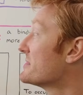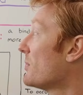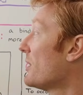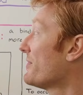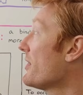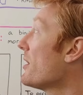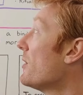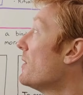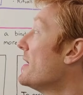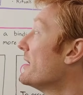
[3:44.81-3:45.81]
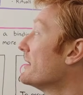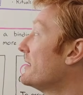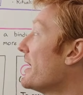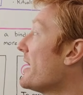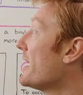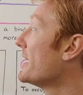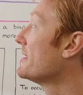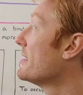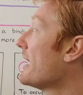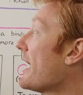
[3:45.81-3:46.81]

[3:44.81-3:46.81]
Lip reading: So although God